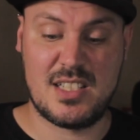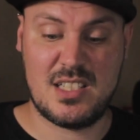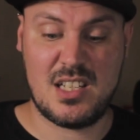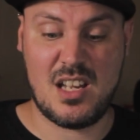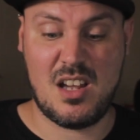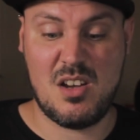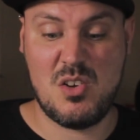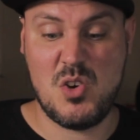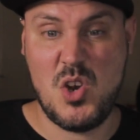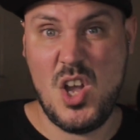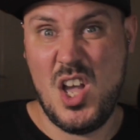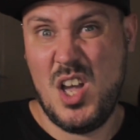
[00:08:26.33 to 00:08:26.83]

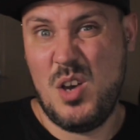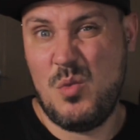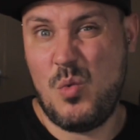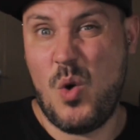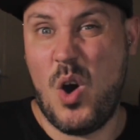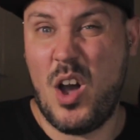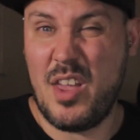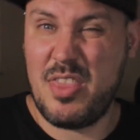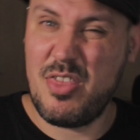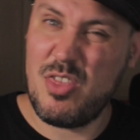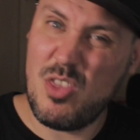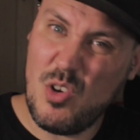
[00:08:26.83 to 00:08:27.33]
So
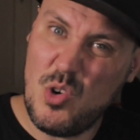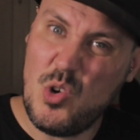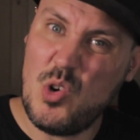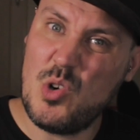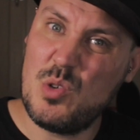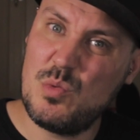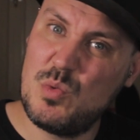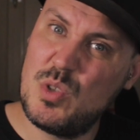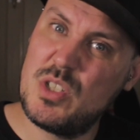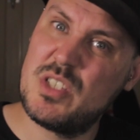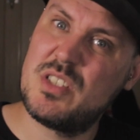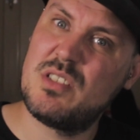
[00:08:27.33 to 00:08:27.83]
what I
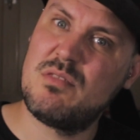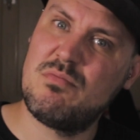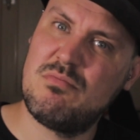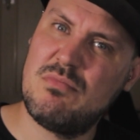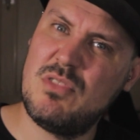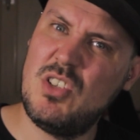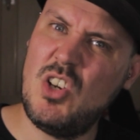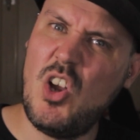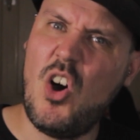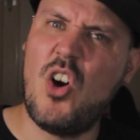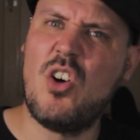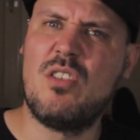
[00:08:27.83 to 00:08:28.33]
thought was
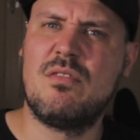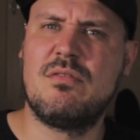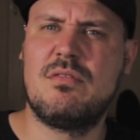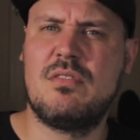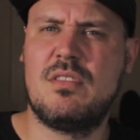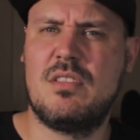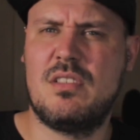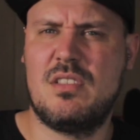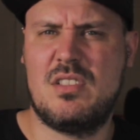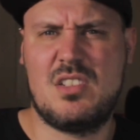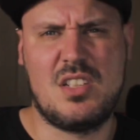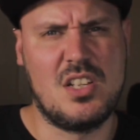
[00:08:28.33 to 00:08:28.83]
not
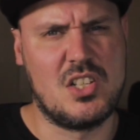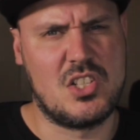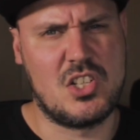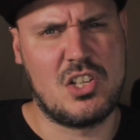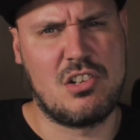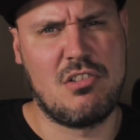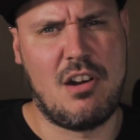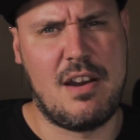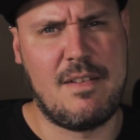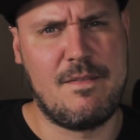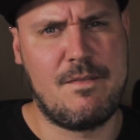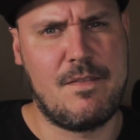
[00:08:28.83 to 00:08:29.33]
such a
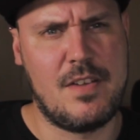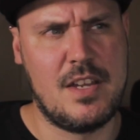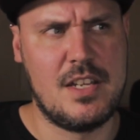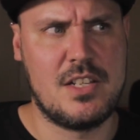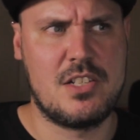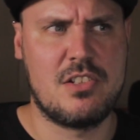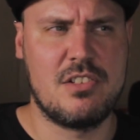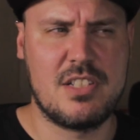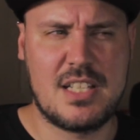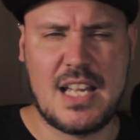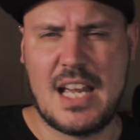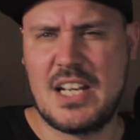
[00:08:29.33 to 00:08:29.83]
great
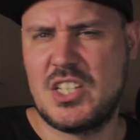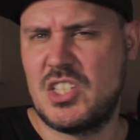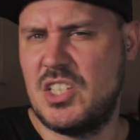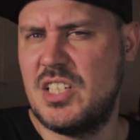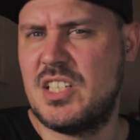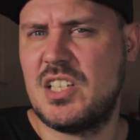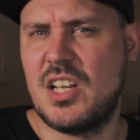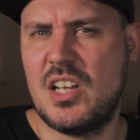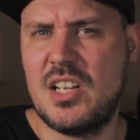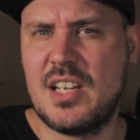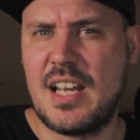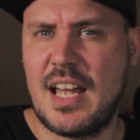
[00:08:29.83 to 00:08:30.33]
feature has actually
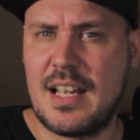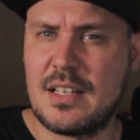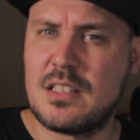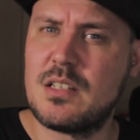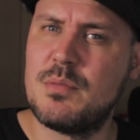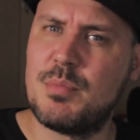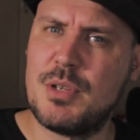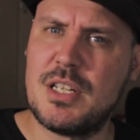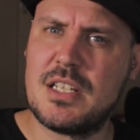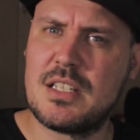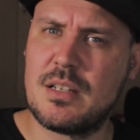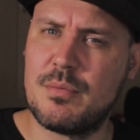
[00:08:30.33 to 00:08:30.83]
turned out
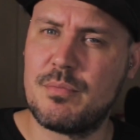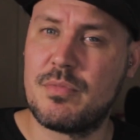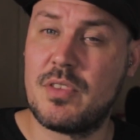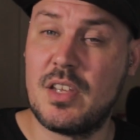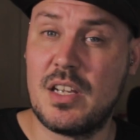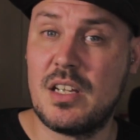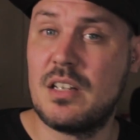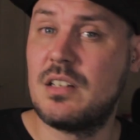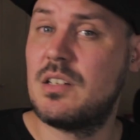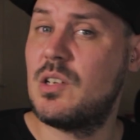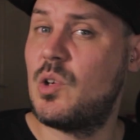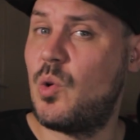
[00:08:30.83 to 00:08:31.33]
to be
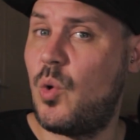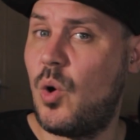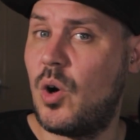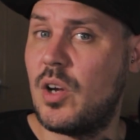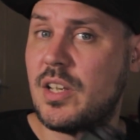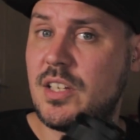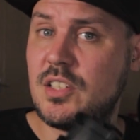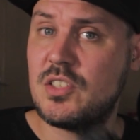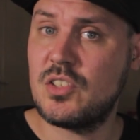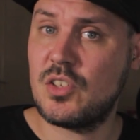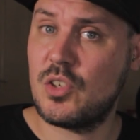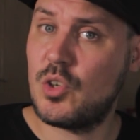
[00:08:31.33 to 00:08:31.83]
something
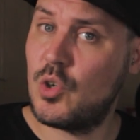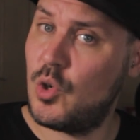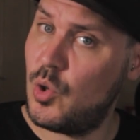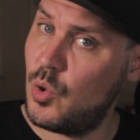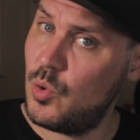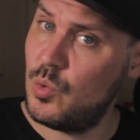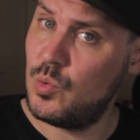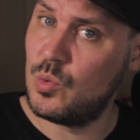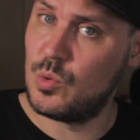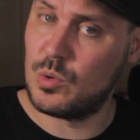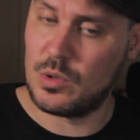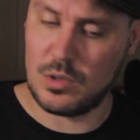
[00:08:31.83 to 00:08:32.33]
quite
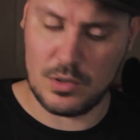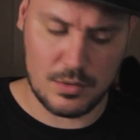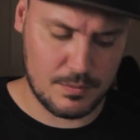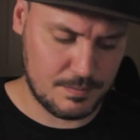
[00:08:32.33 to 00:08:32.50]
cool.